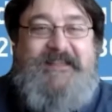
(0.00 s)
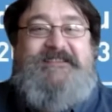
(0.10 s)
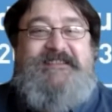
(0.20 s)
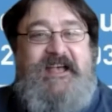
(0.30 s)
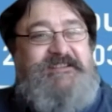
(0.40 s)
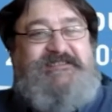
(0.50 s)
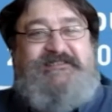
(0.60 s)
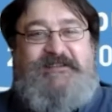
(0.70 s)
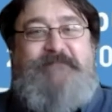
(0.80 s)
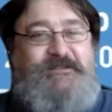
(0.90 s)
This
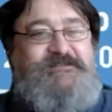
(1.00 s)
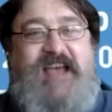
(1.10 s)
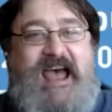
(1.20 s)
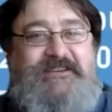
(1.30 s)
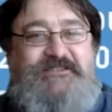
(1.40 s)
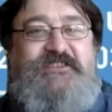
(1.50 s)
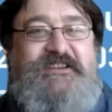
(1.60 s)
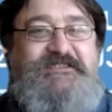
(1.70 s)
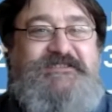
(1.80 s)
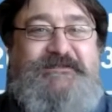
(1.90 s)
is the most action
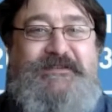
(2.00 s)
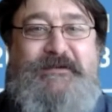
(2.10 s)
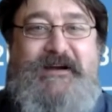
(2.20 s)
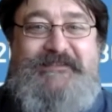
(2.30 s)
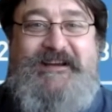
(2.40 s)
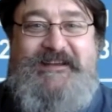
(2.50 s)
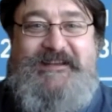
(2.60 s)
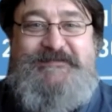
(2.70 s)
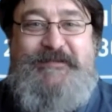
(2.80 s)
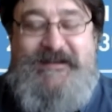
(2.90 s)
interview I've done.
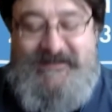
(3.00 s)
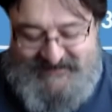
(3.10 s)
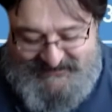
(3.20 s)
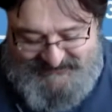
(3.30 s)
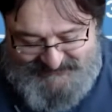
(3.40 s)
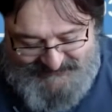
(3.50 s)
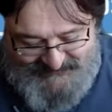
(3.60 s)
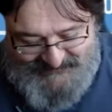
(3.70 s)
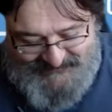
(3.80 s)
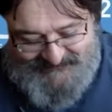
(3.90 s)
It's great. It's
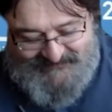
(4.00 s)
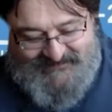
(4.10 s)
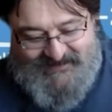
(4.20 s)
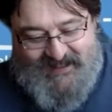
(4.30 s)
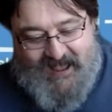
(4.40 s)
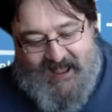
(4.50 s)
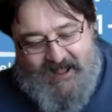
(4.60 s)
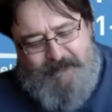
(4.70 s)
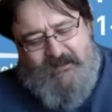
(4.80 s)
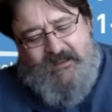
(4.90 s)
excellent. I love it.
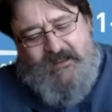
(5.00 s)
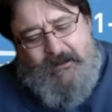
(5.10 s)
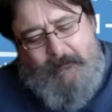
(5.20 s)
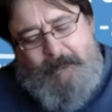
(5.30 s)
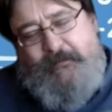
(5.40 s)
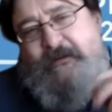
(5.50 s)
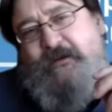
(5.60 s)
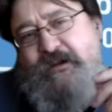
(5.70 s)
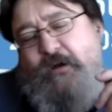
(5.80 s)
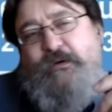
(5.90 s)
But
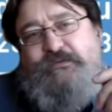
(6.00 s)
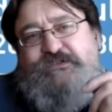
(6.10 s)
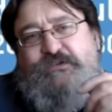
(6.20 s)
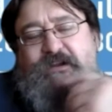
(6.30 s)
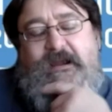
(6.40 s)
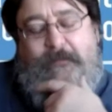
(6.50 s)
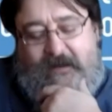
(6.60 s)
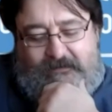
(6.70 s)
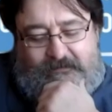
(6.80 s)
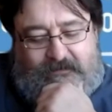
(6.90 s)
we were talking
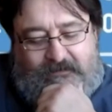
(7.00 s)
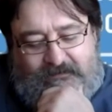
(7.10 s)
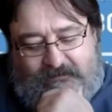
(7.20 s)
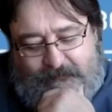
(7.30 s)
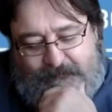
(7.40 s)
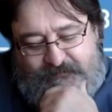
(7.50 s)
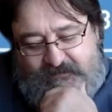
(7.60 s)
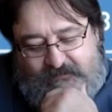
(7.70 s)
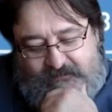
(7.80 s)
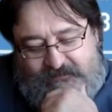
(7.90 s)
about
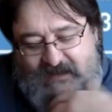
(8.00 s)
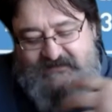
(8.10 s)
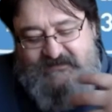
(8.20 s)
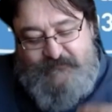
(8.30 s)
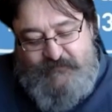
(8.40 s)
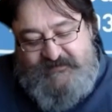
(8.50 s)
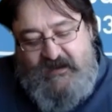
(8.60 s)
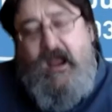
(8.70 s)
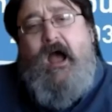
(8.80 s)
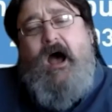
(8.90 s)
that
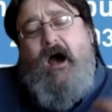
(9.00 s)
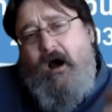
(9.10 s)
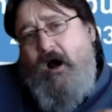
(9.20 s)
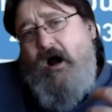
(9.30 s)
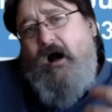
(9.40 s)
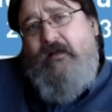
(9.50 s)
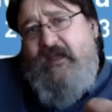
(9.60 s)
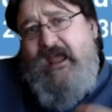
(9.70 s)
de-risking. Are